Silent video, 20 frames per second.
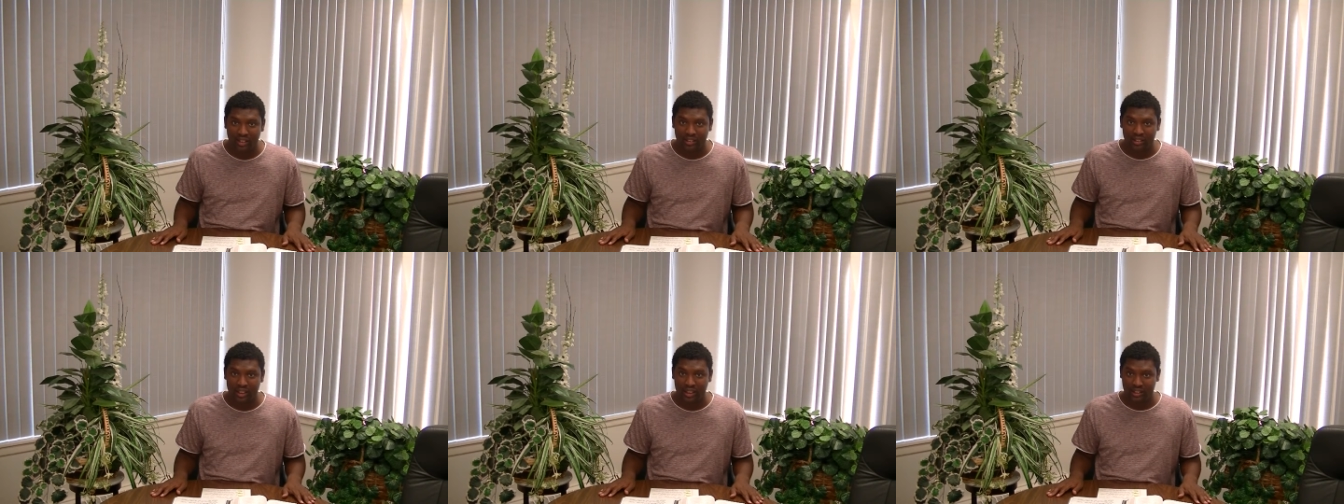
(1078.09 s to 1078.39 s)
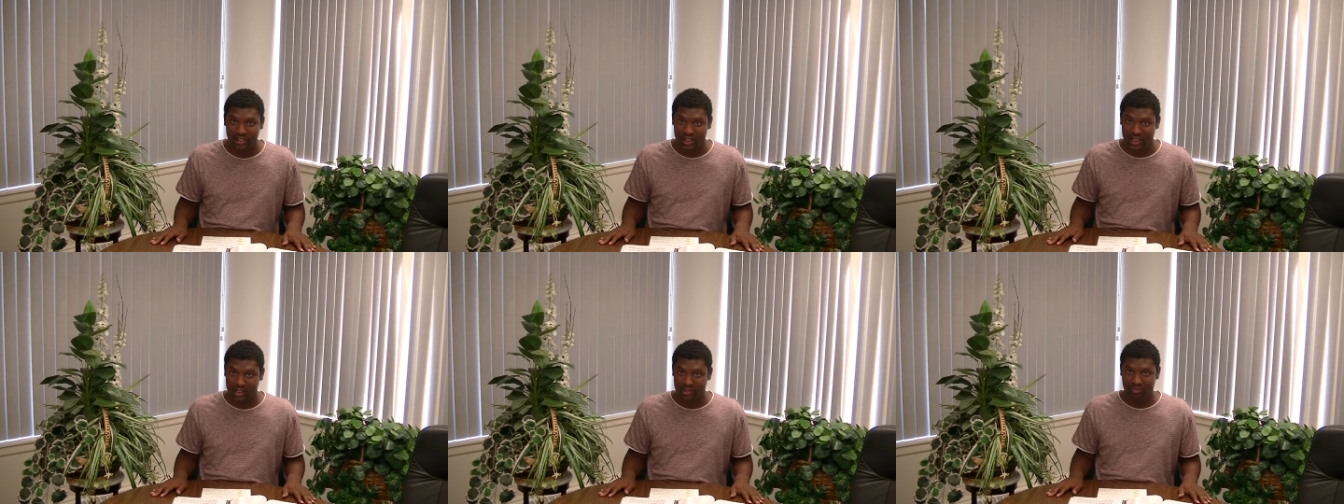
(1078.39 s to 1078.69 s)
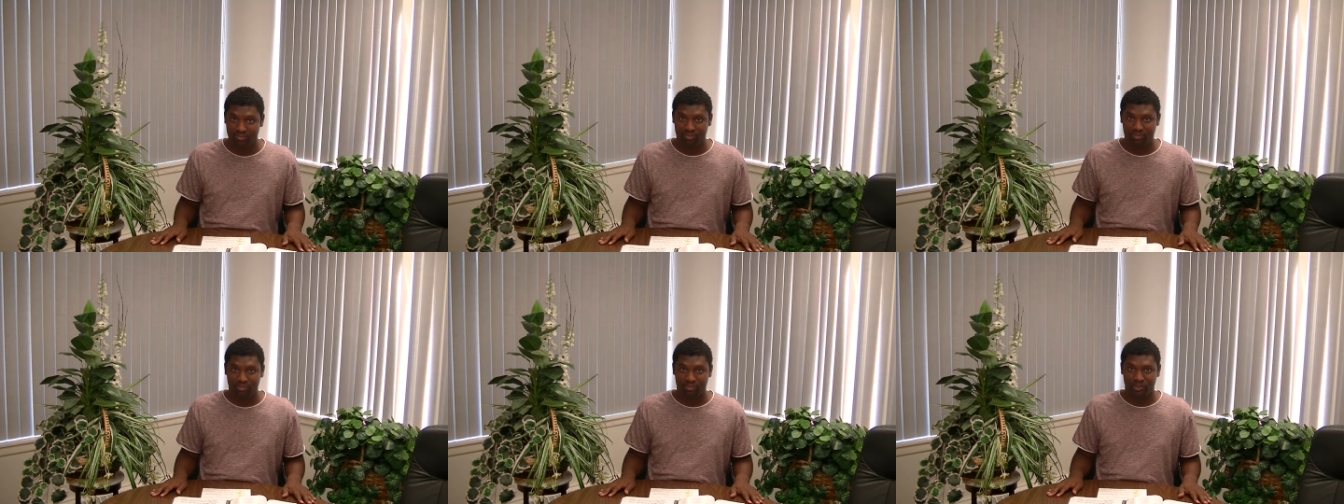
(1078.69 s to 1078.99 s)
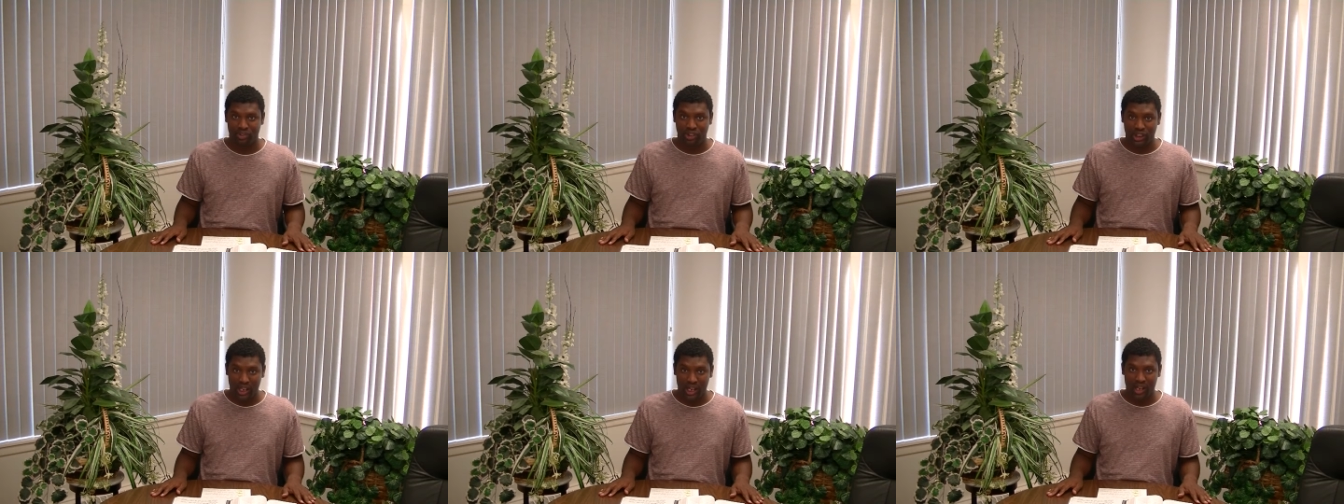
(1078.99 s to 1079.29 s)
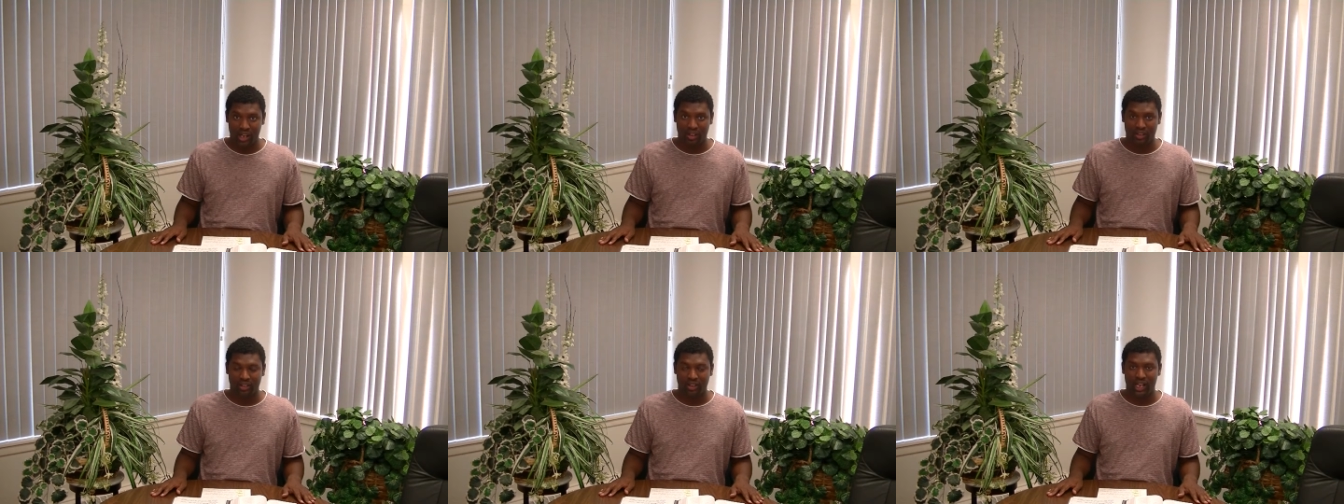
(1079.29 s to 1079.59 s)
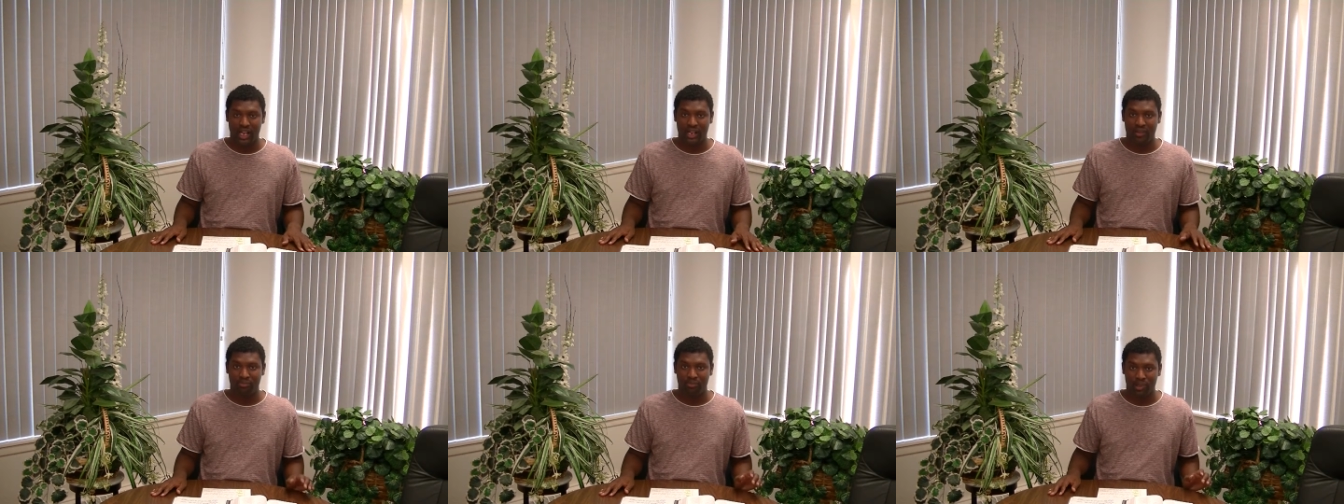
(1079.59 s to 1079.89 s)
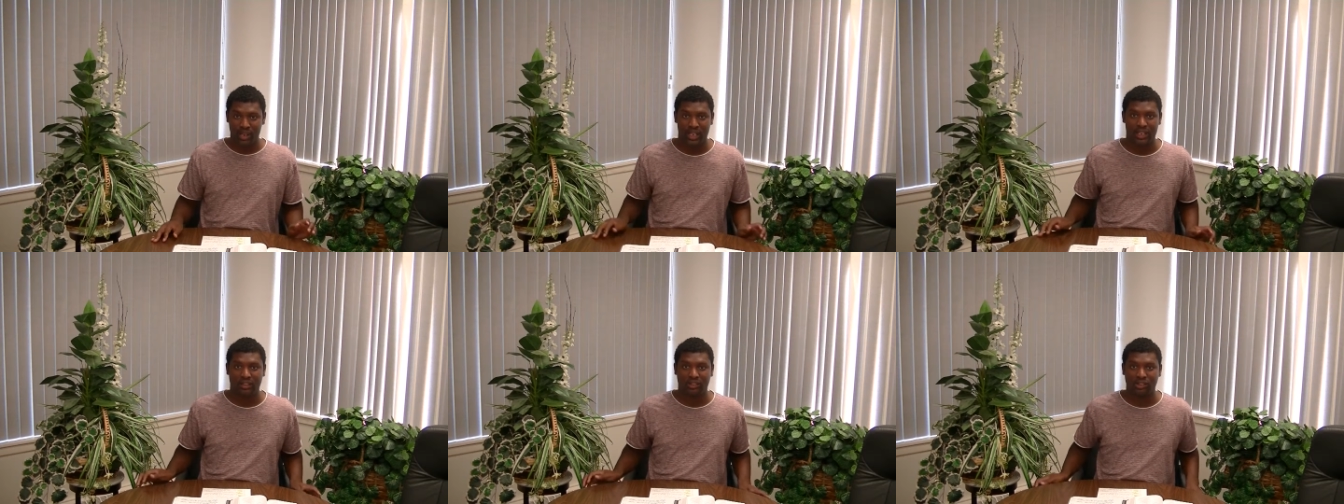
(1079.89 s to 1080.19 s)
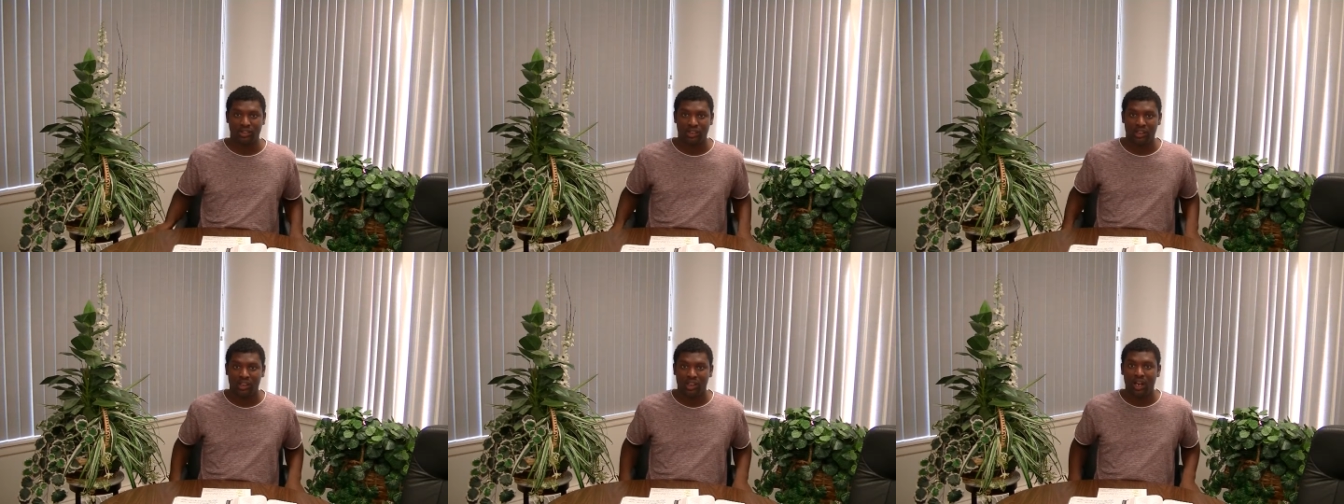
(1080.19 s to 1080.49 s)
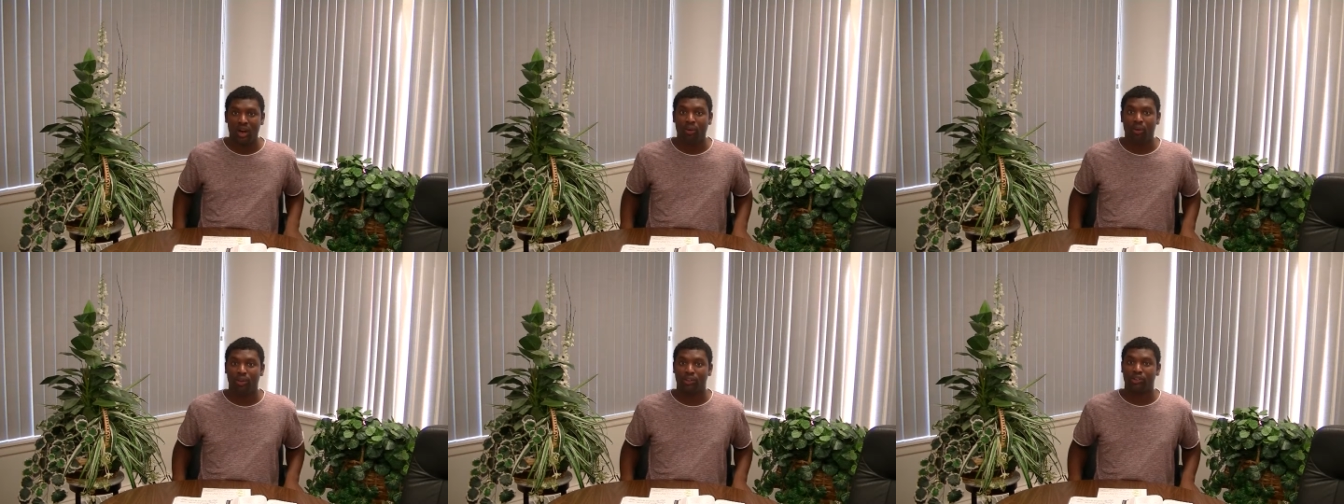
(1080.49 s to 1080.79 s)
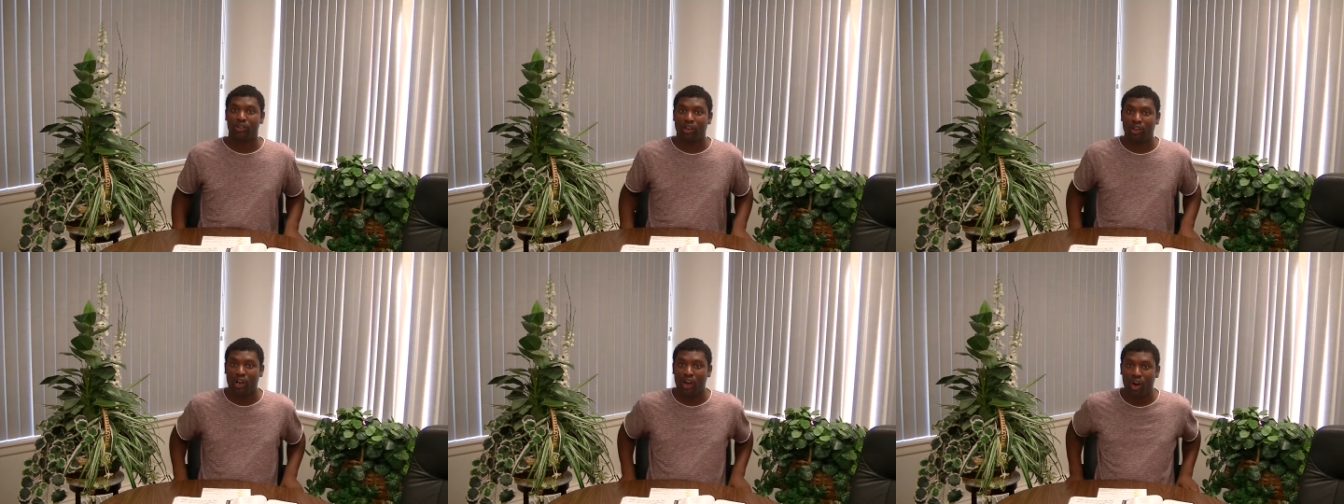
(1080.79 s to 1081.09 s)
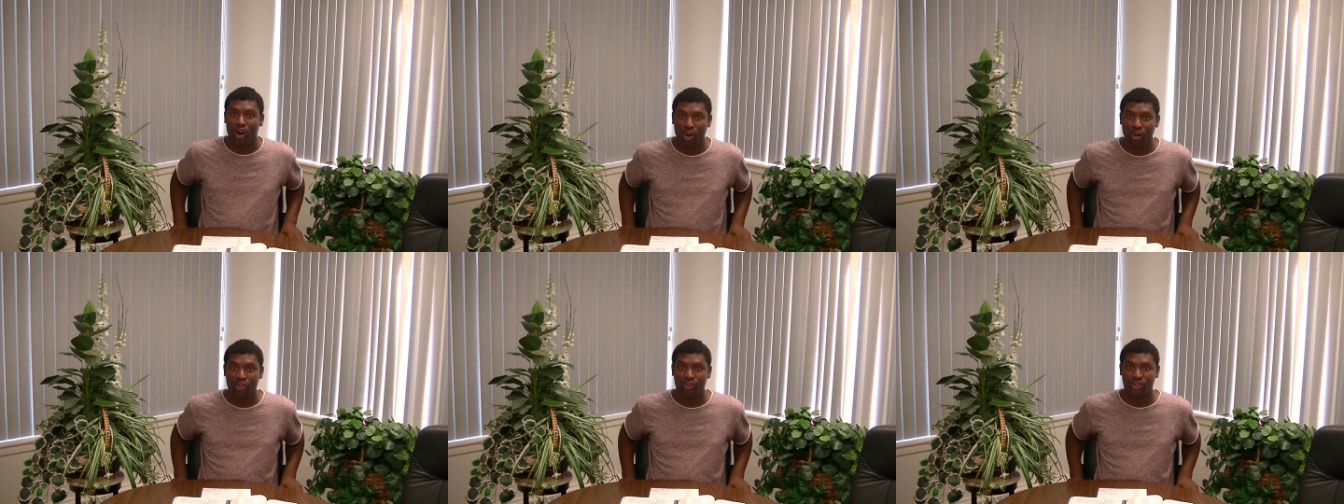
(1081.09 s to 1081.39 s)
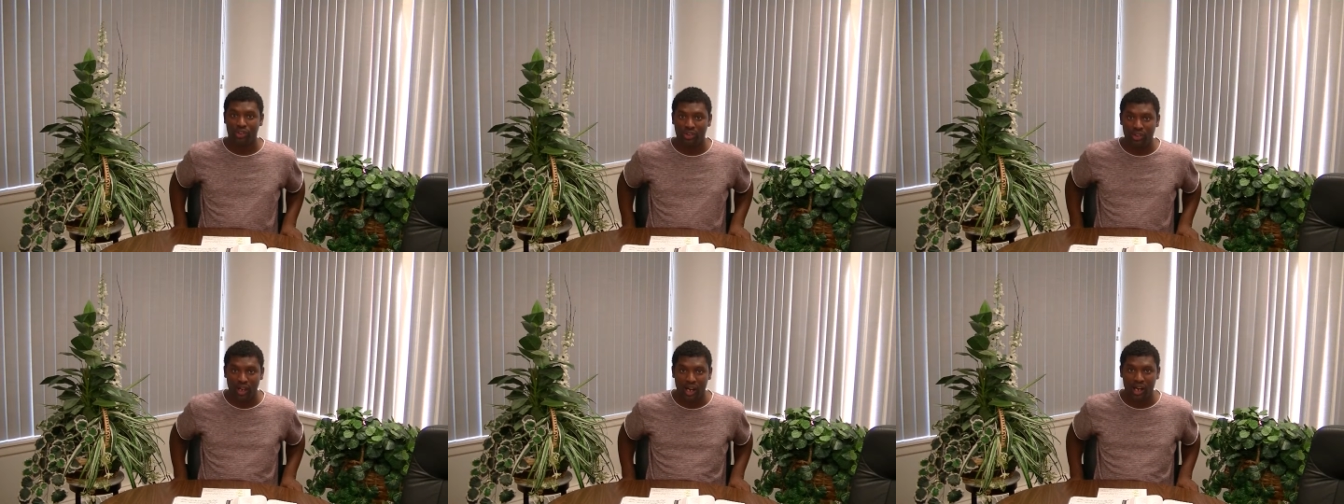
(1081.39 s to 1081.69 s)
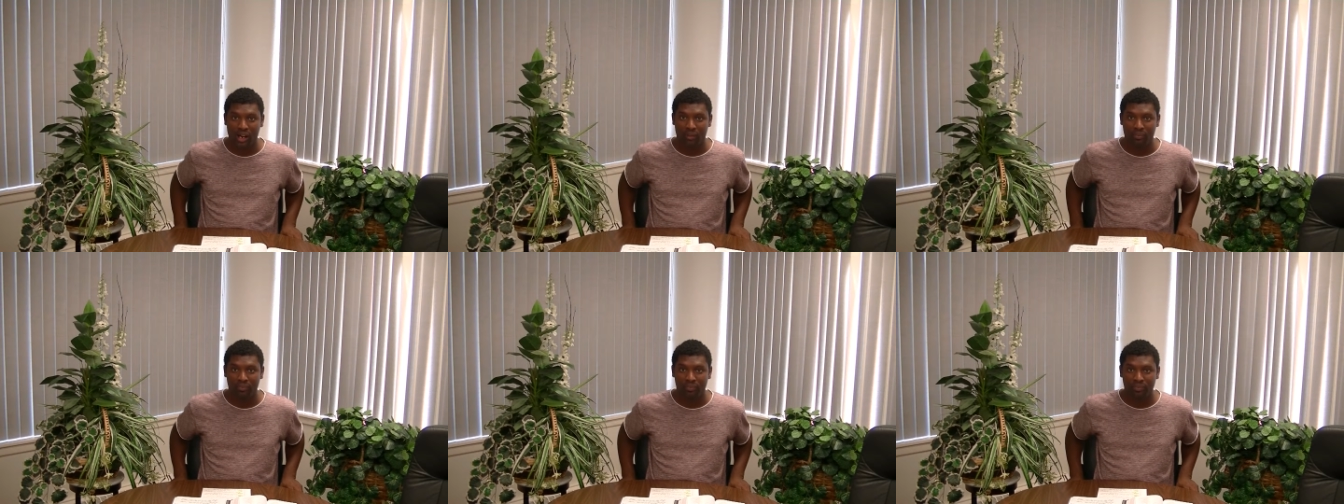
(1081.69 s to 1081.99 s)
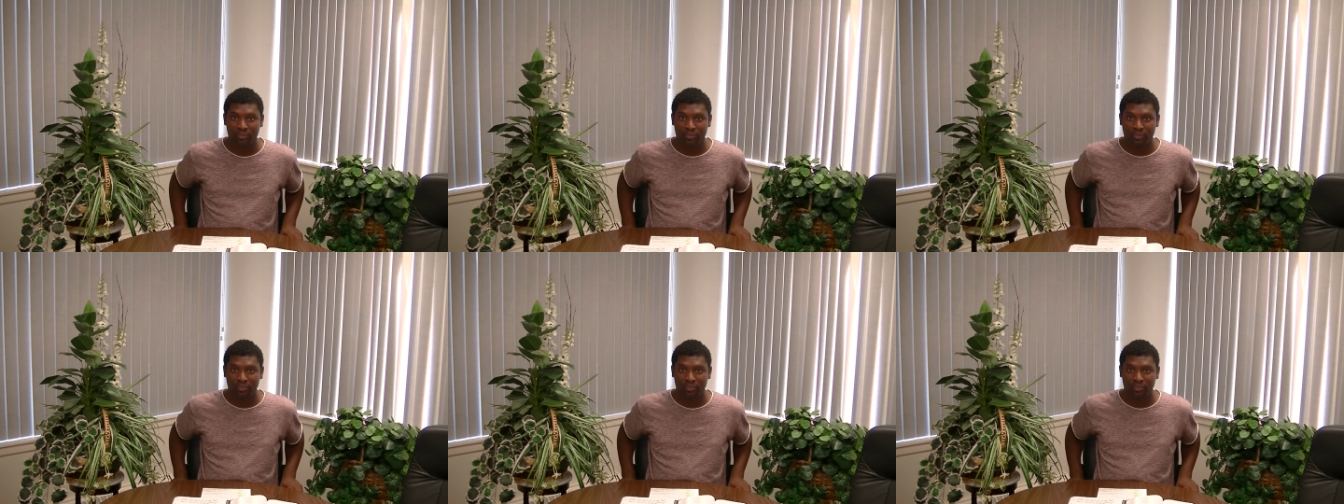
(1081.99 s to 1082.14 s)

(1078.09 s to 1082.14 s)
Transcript: that that chair or that bench was going to hold you up.